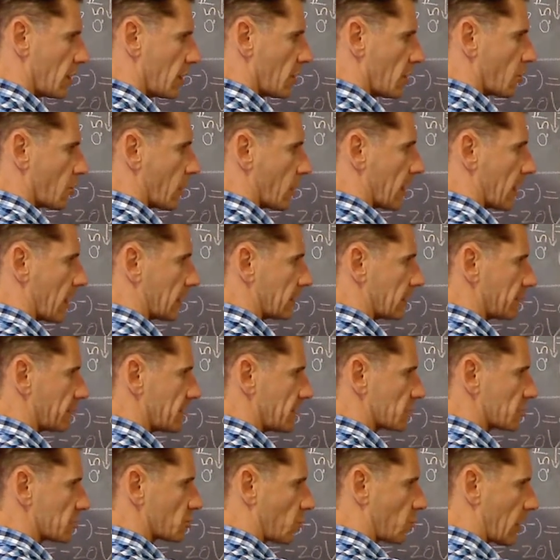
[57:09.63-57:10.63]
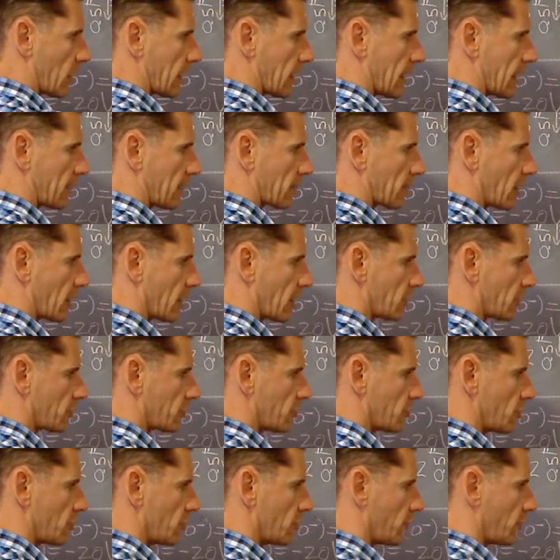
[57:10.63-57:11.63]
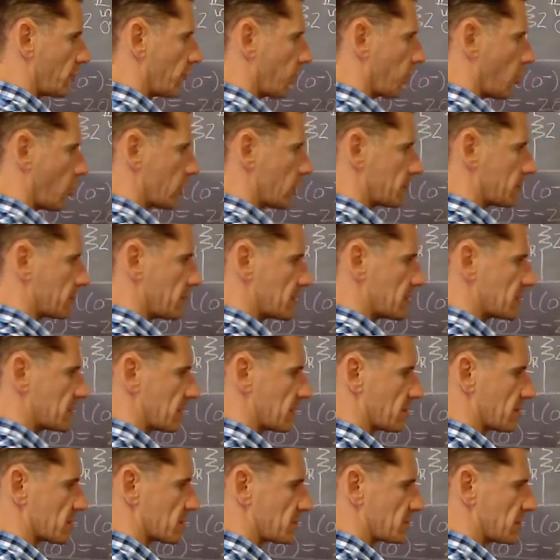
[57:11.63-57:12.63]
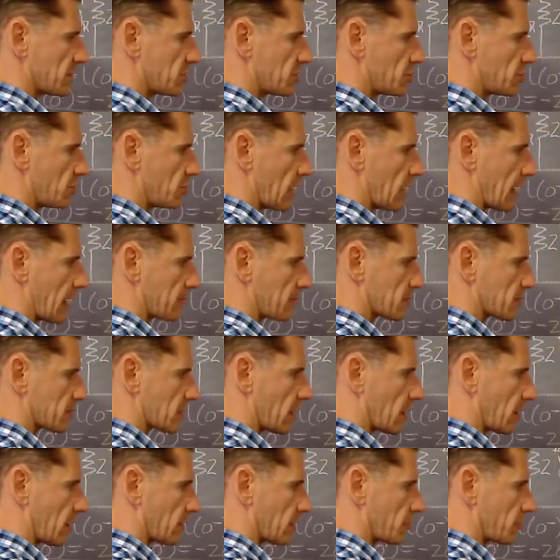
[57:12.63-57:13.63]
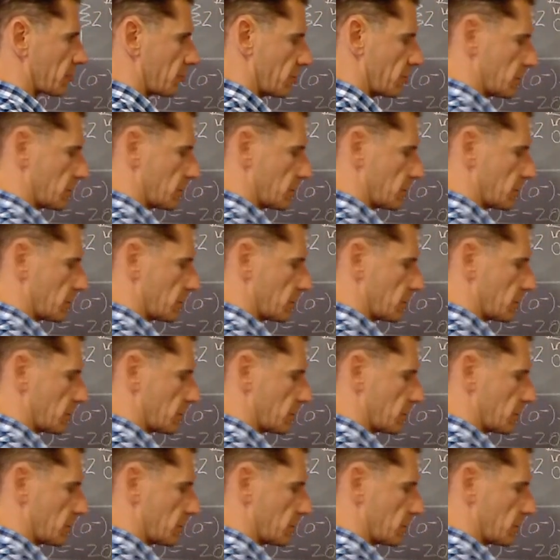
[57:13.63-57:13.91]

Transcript: Well, if there's 1 amp going through the 4, it means there must be 2 amps going through the